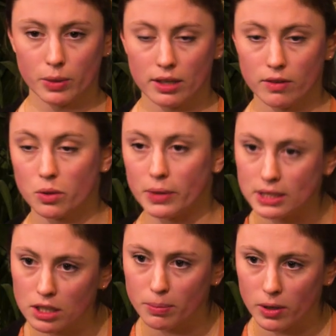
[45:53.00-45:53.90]
whenever
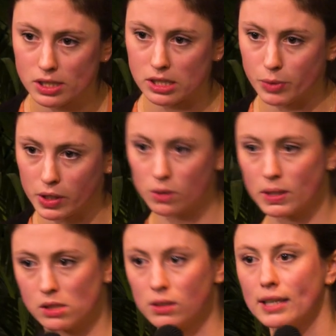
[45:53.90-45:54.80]
creating a policy, we
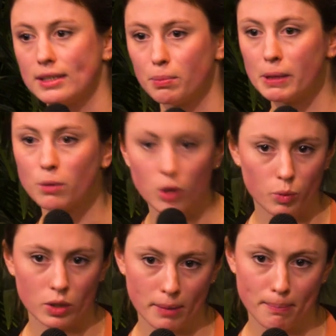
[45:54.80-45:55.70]
always look at the people it
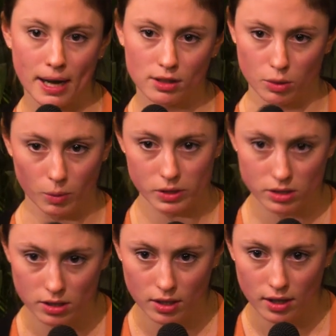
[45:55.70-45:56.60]
would impact the
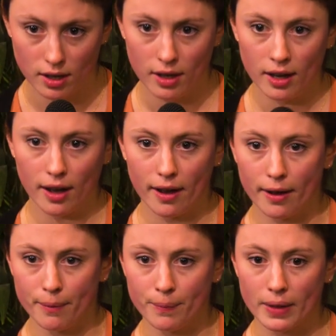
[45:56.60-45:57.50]
most.
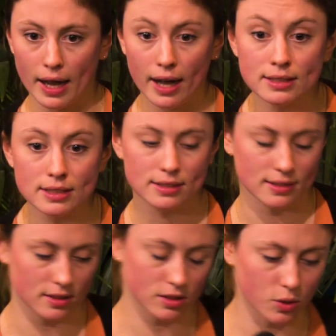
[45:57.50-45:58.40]
Um, and
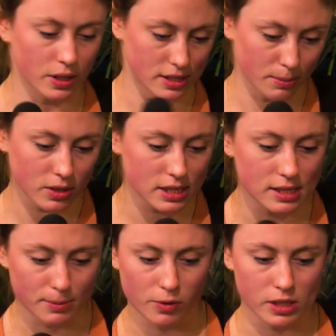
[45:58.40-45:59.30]
so it's in
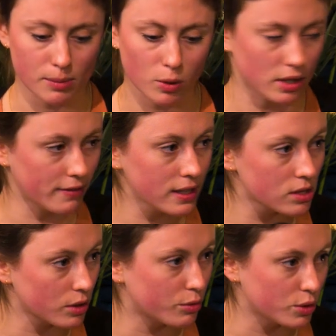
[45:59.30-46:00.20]
policies, but for example in
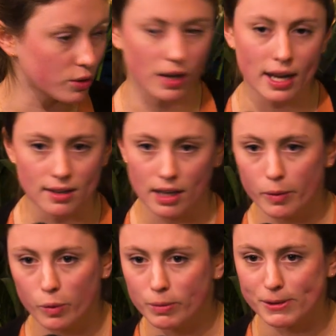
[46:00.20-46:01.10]
events, so if we talk again, I'm
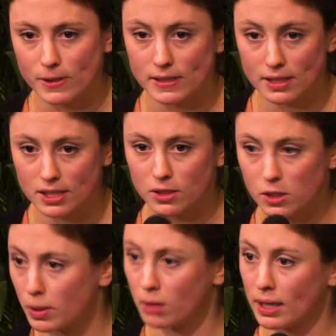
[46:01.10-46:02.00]
a woman, so it's easier to
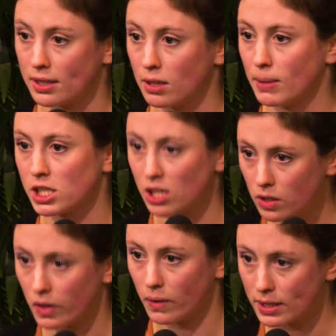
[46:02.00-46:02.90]
speak about it, about
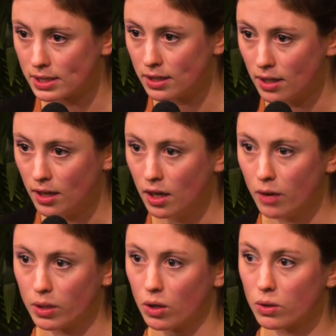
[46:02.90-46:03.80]
gender equality.
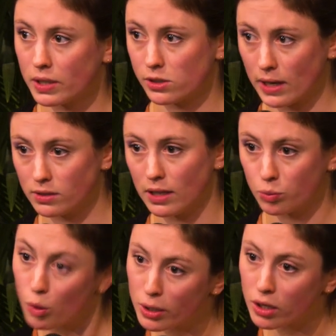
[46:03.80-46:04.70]
We'll always try to
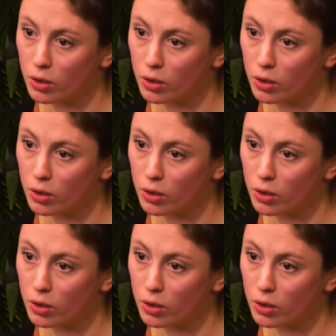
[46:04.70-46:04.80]
let women